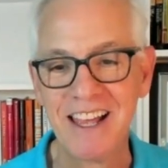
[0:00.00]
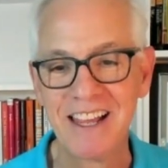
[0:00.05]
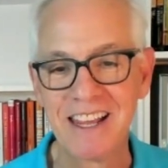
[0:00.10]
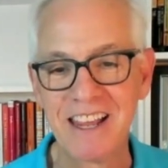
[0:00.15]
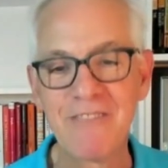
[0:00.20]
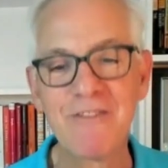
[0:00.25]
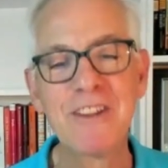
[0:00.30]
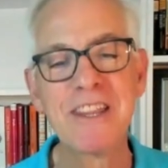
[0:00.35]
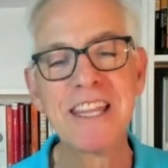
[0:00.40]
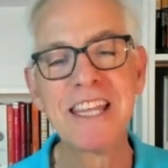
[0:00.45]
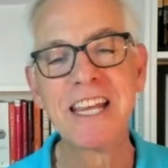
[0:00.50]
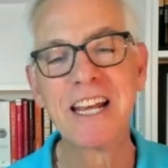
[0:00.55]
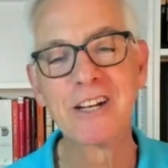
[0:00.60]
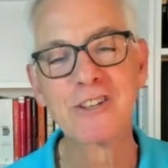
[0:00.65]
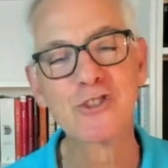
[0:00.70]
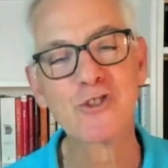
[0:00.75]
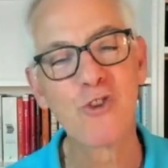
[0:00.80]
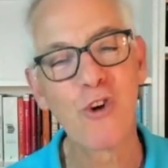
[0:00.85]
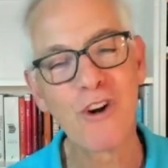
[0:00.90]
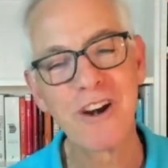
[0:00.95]
Given the
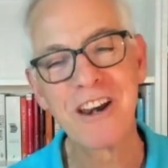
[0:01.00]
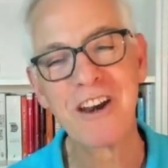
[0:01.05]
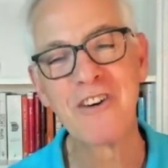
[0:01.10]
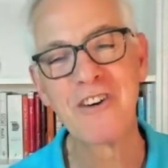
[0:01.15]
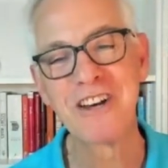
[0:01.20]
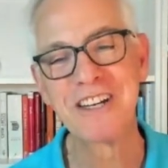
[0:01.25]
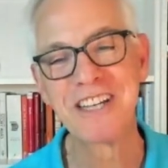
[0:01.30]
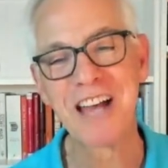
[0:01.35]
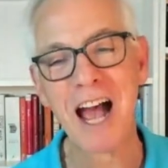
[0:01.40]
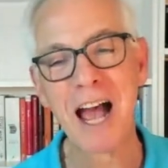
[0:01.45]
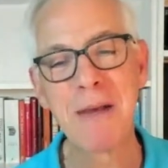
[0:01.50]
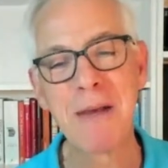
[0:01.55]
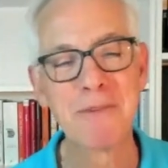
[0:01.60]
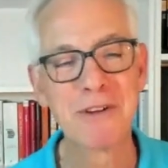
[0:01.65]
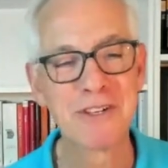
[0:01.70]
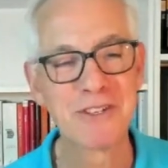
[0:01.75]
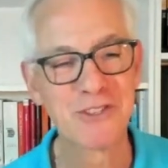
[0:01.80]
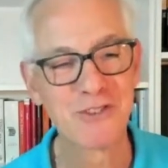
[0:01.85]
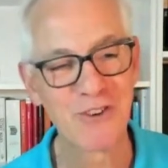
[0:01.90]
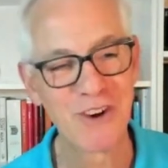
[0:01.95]
extraordinary time
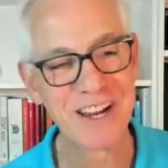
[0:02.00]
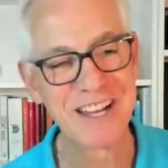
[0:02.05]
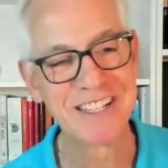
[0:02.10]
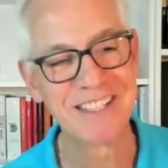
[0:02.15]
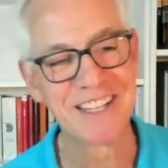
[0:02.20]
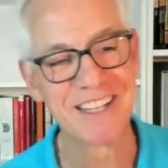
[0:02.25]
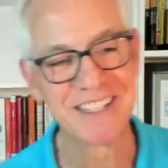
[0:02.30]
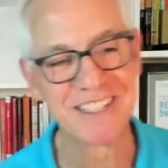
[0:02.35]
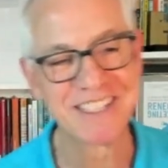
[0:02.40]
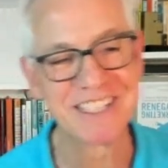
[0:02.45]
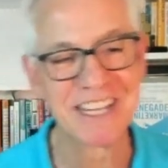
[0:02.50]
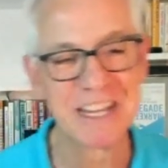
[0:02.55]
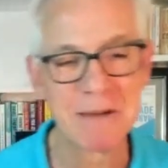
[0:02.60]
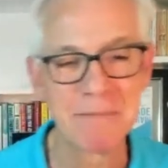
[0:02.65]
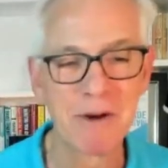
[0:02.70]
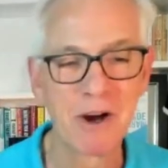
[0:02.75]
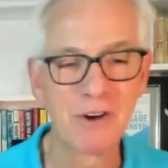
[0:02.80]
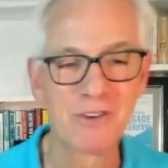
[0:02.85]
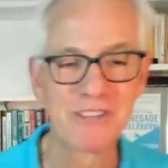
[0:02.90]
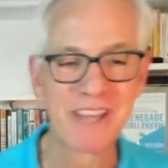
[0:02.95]
constraints on
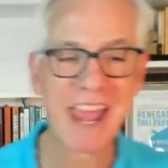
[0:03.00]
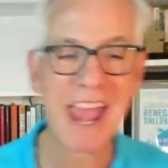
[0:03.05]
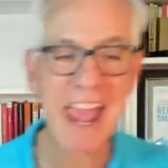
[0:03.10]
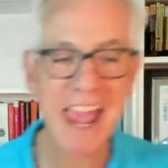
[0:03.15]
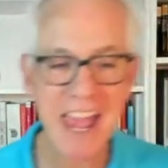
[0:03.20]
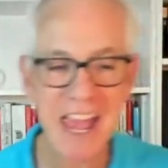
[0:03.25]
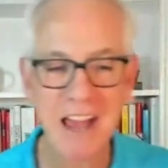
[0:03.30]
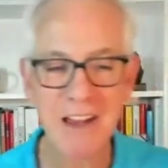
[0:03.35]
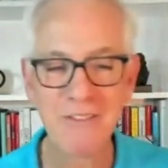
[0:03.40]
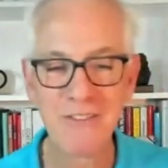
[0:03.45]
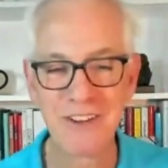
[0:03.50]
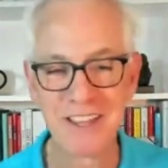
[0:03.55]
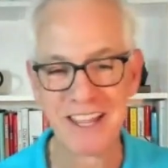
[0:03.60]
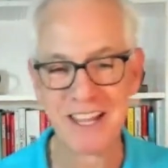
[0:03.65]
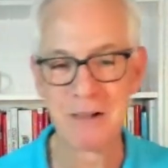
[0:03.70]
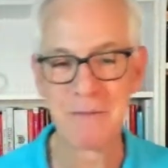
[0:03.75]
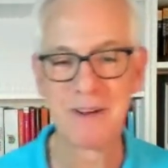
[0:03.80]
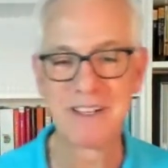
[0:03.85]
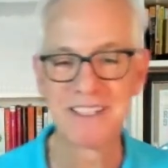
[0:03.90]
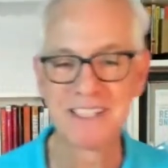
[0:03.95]
CMOs,
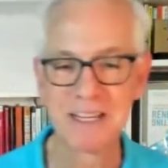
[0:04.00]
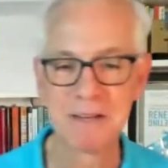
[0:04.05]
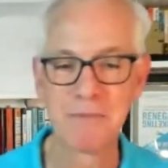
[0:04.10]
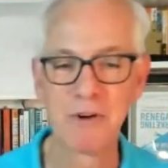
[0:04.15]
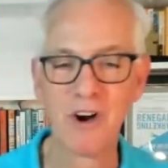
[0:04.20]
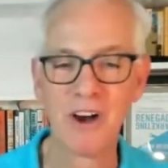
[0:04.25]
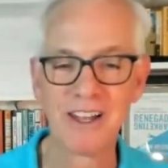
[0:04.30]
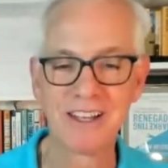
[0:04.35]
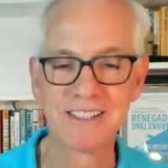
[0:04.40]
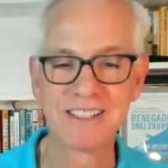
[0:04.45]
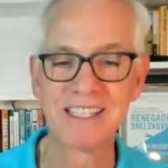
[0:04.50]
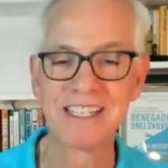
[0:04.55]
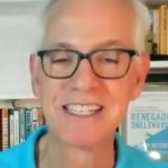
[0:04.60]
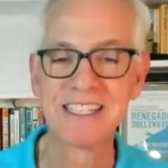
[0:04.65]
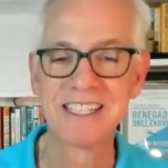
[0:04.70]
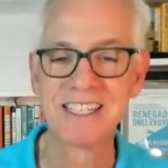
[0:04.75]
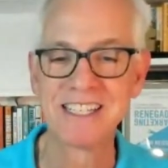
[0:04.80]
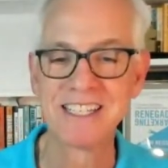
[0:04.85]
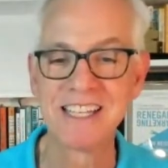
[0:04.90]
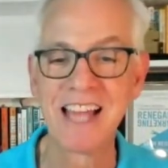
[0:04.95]
everything about CMO Huddles is
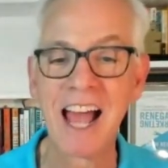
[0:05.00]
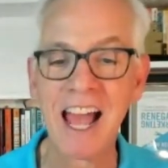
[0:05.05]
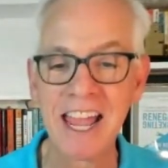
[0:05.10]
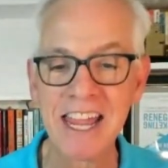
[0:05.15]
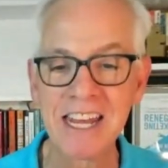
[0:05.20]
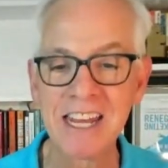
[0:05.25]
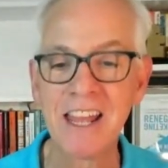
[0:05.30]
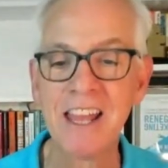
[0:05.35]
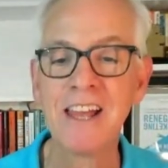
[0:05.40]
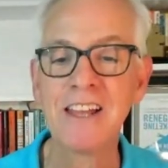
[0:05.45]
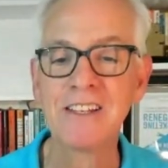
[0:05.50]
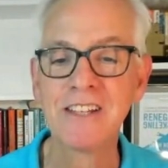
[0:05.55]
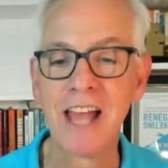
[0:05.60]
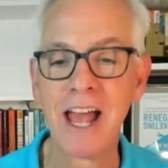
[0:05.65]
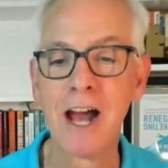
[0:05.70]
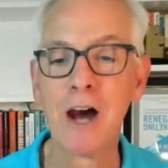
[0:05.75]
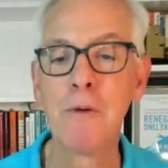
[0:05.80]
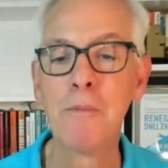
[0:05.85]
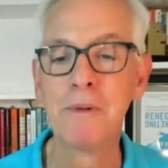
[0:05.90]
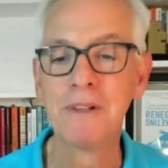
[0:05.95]
designed to
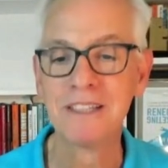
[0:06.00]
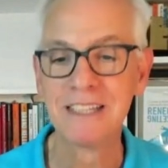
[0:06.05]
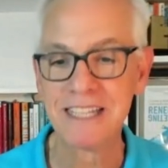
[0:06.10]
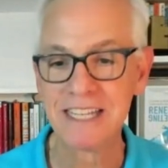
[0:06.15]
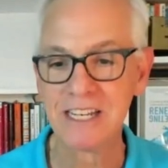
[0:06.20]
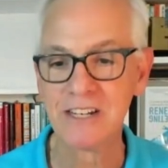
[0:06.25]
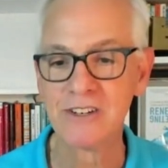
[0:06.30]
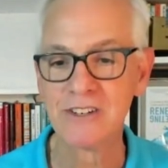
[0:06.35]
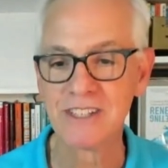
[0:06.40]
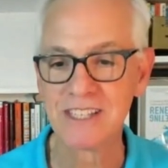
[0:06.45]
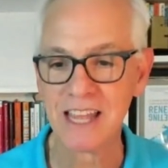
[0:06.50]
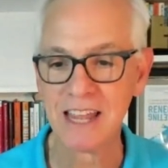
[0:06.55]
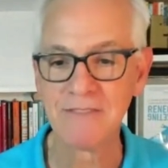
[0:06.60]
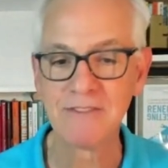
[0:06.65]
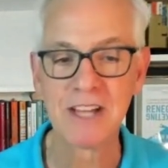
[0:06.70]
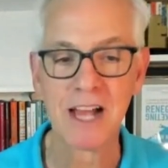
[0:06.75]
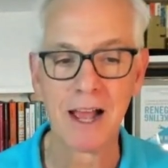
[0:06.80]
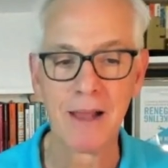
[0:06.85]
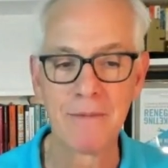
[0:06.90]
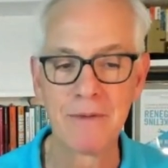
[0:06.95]
help leaders save
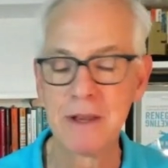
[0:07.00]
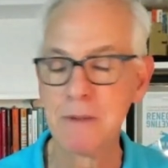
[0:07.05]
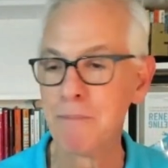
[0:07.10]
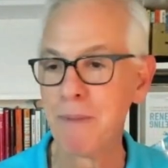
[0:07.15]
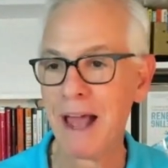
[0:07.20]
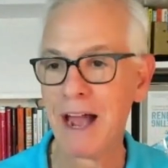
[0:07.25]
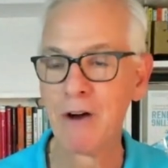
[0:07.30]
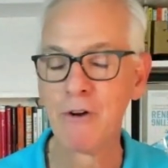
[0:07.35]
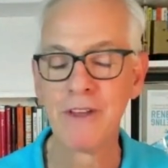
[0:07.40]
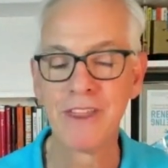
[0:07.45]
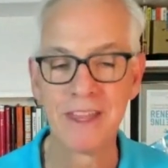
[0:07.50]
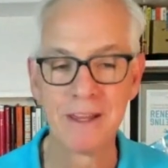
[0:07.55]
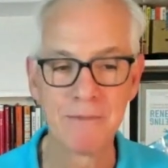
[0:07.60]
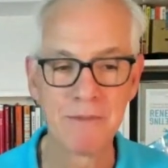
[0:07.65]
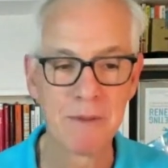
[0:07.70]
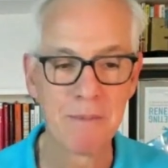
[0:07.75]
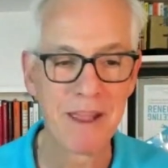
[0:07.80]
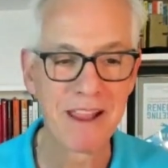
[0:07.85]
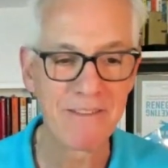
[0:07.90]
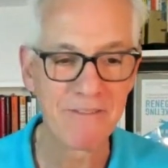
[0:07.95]
time and empower them
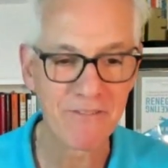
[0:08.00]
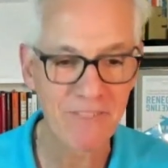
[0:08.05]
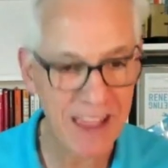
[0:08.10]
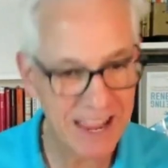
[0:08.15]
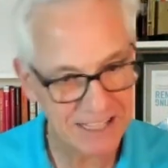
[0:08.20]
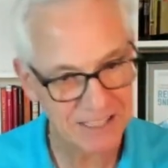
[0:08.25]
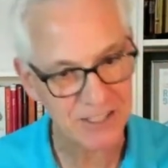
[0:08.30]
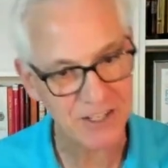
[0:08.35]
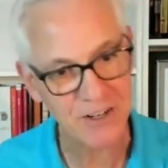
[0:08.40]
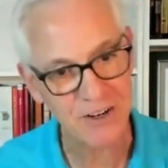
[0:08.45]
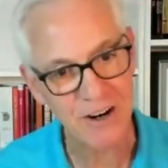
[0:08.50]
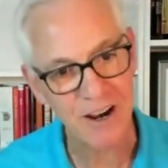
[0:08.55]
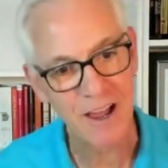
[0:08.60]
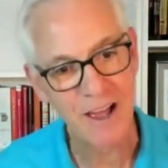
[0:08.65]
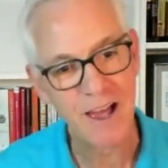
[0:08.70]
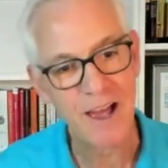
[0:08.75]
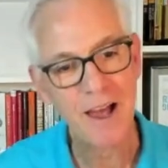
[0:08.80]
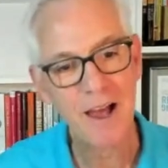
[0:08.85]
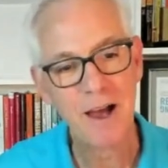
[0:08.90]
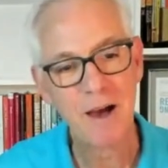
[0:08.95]
to make faster,
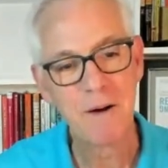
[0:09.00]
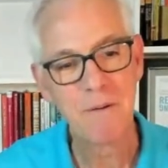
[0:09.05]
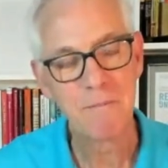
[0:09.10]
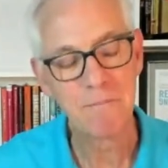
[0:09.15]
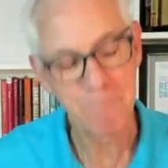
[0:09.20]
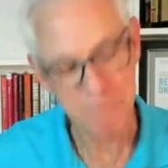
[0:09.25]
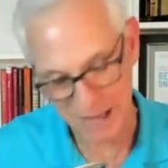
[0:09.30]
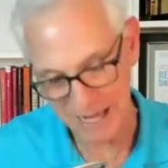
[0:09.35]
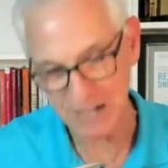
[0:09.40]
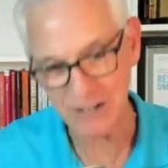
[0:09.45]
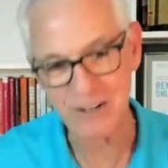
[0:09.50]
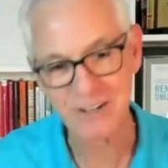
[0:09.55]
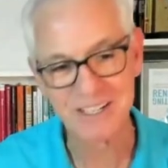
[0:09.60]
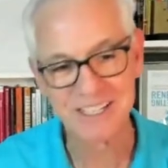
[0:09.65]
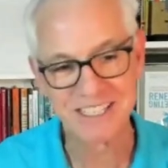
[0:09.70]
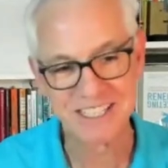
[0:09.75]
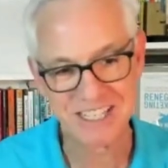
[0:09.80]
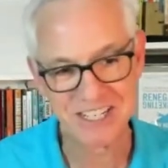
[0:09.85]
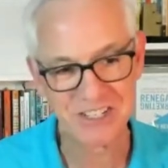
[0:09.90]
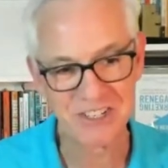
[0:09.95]
better
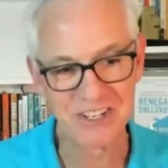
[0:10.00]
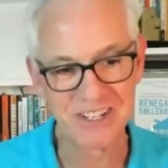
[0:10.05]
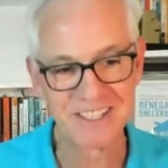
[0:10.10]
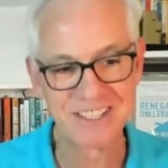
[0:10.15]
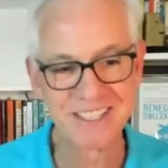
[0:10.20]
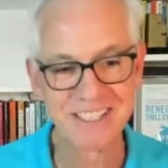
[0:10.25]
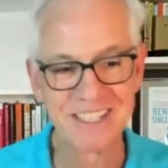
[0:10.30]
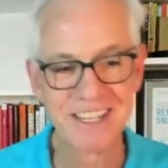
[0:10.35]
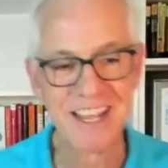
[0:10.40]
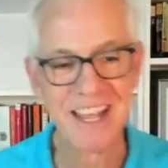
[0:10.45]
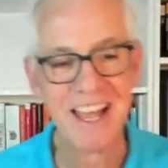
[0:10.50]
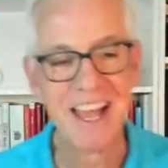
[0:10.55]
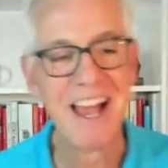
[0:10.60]
decisions.